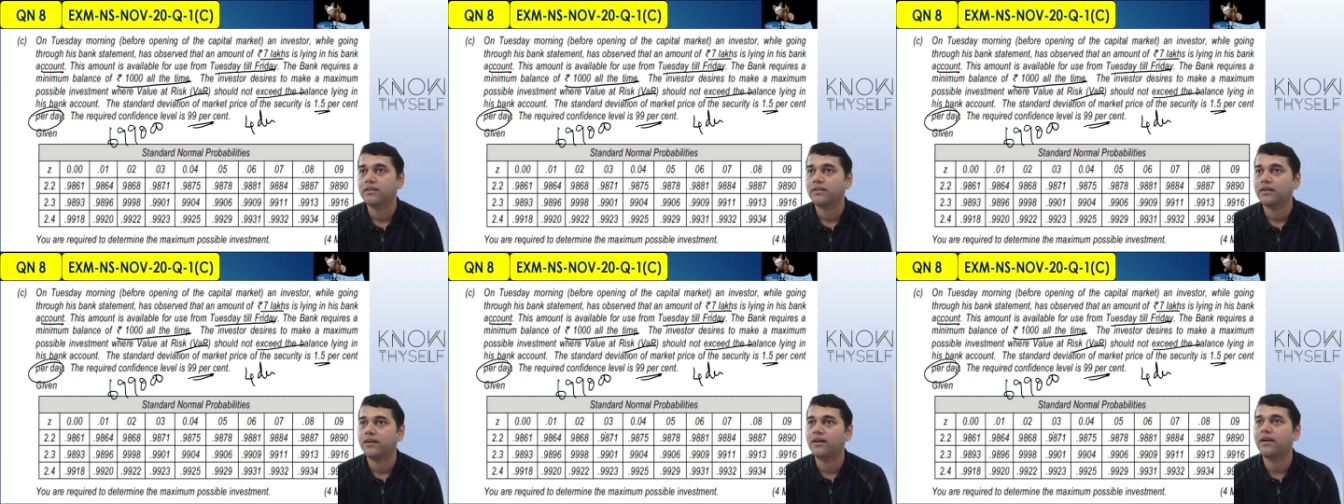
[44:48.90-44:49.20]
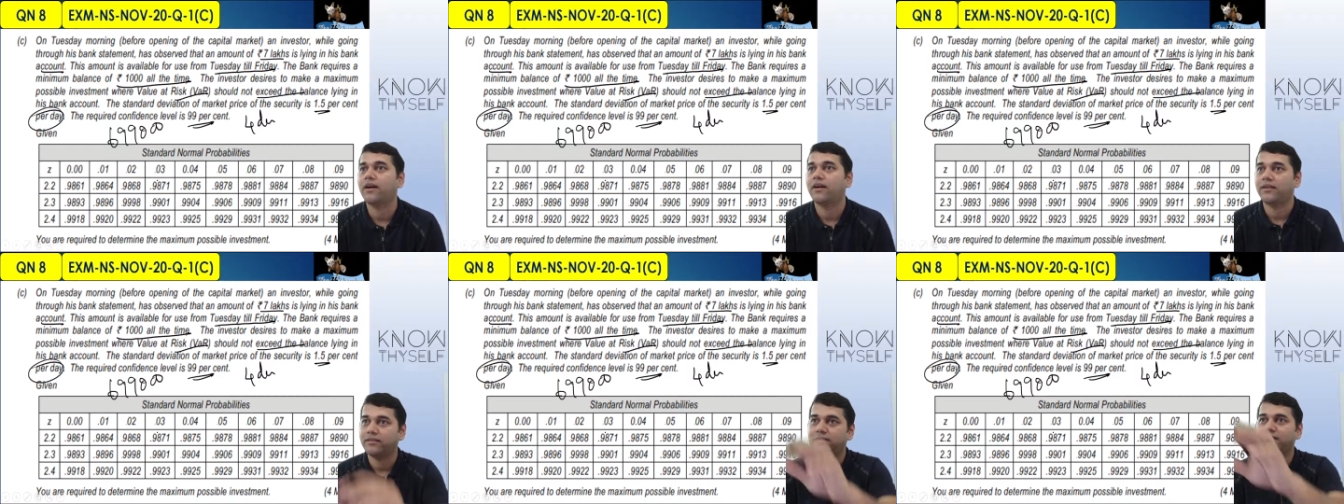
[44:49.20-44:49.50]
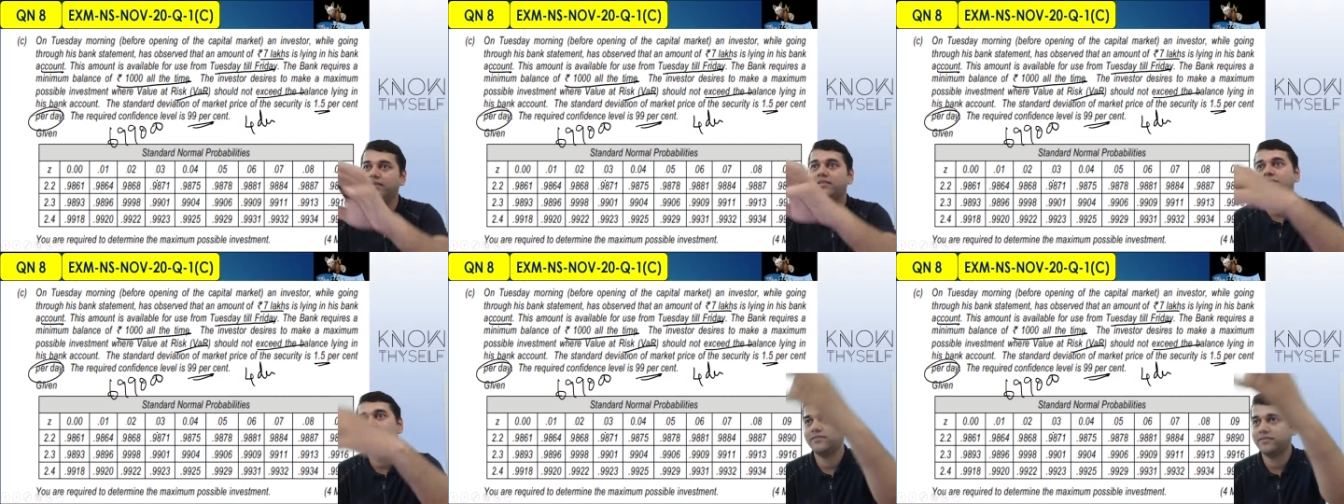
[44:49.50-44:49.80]
Ah,
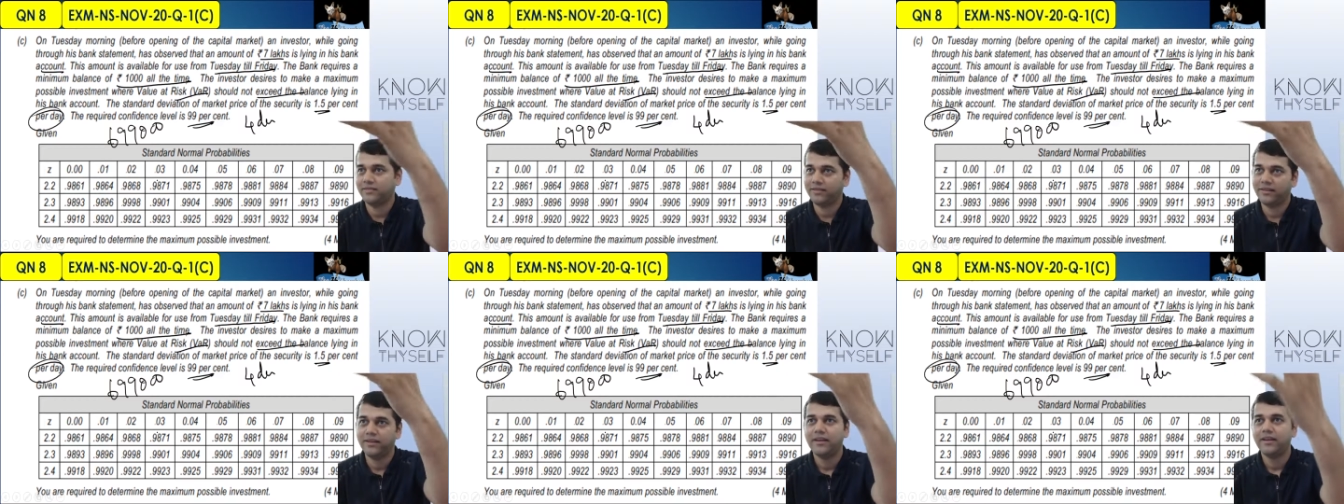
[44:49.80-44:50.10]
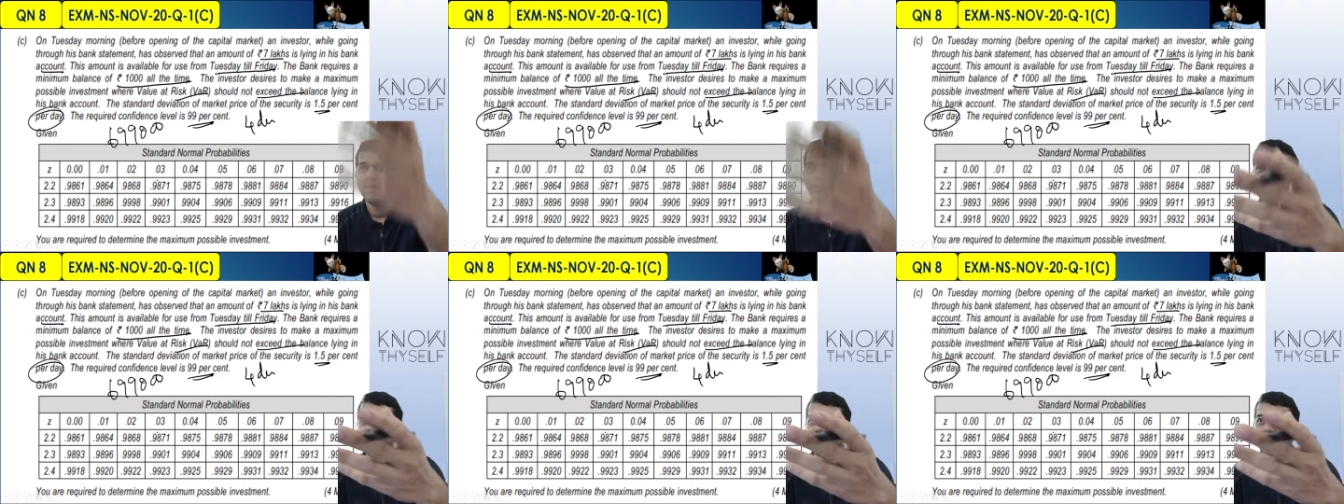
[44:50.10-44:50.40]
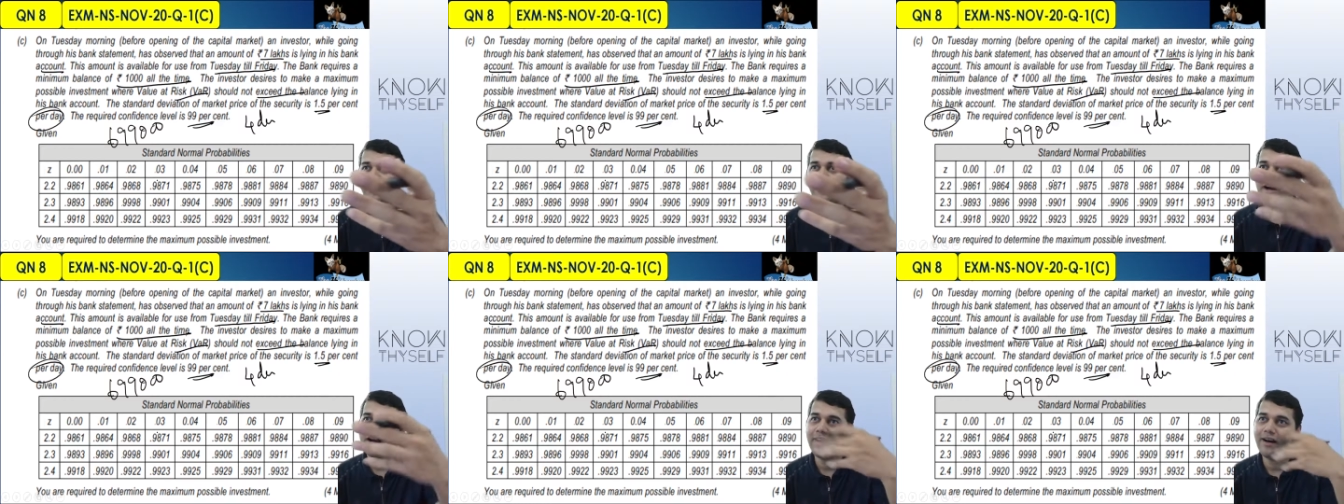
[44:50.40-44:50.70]
since
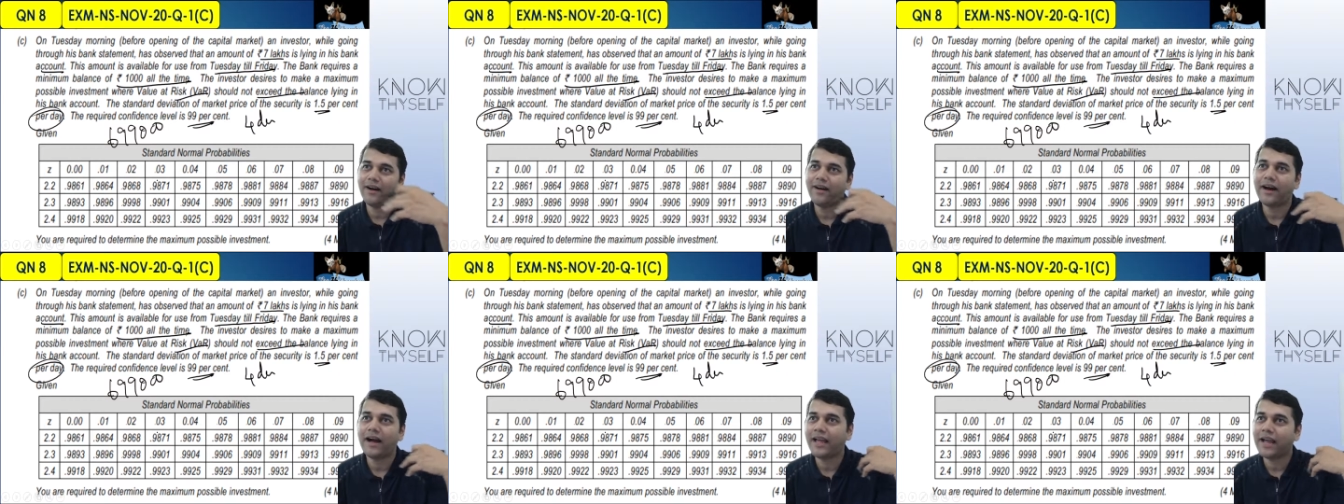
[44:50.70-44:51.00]
I